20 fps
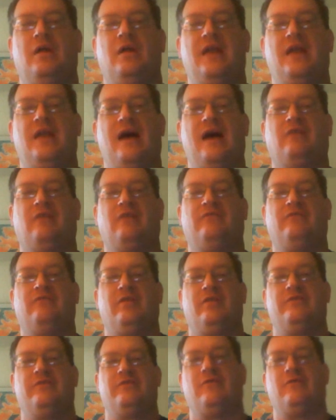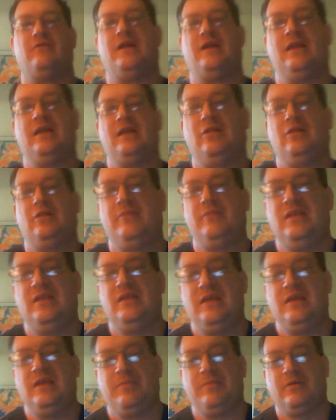Now, for those that want to get a little bit
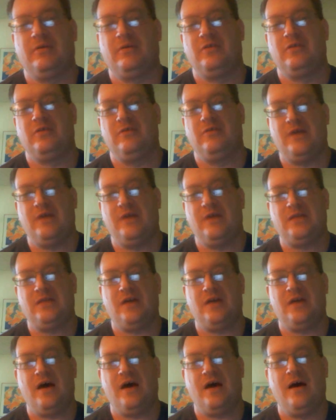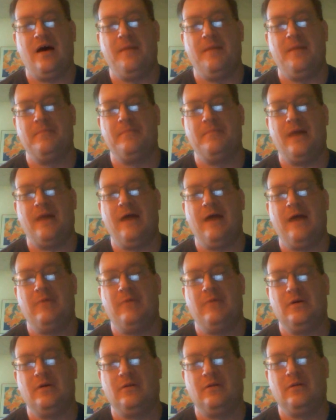deeper into it, I
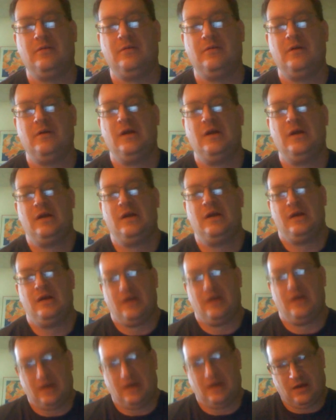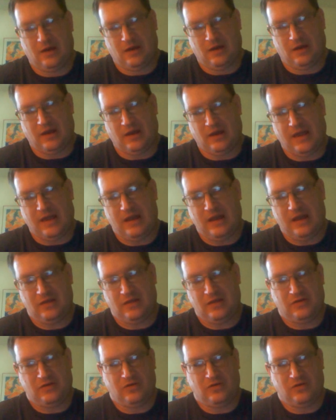will get
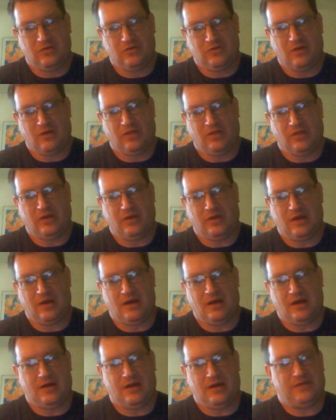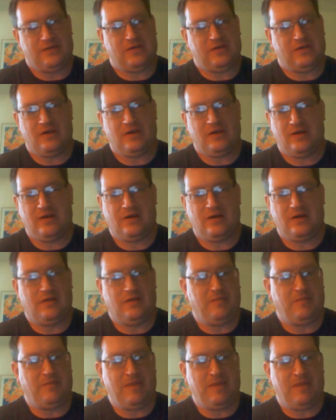into
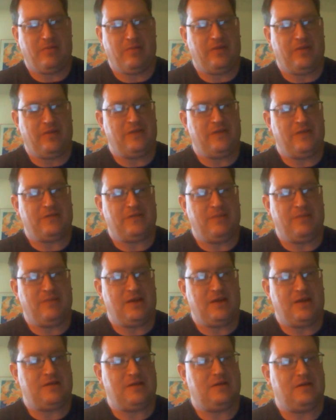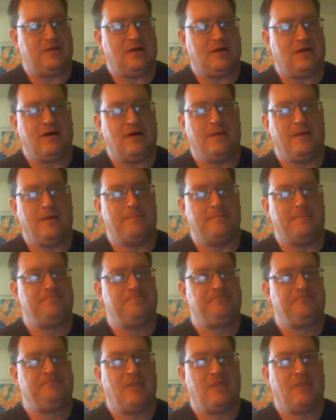the people in this a bit.
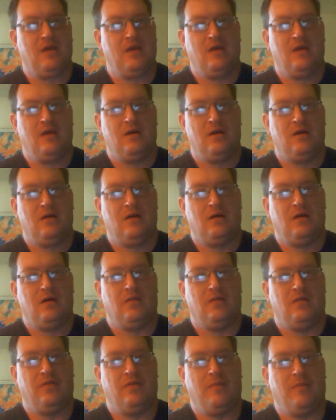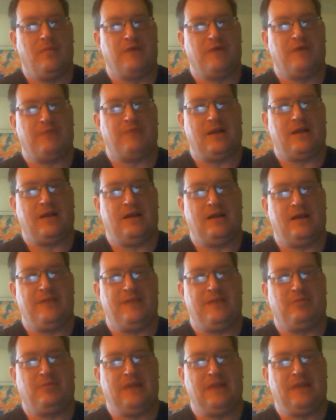The most
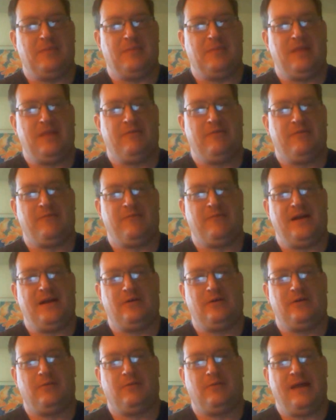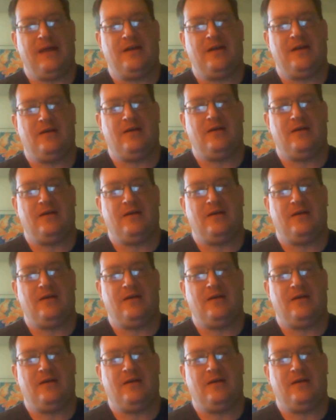recognizable name to me was Winona Ryder.